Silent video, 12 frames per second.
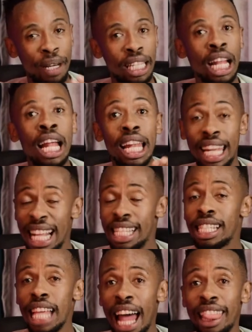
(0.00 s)
But
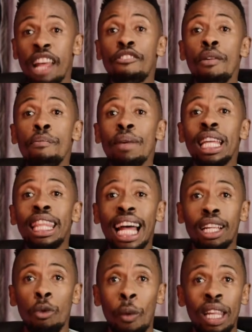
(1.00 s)
I think for me
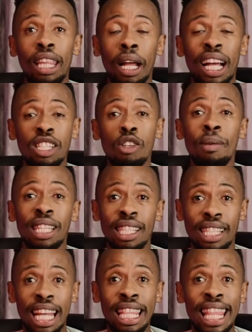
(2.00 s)
that when the customers are
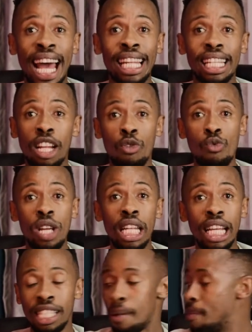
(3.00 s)
saying that, it
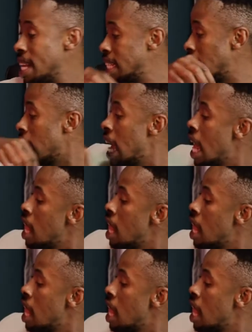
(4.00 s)
really is amazing.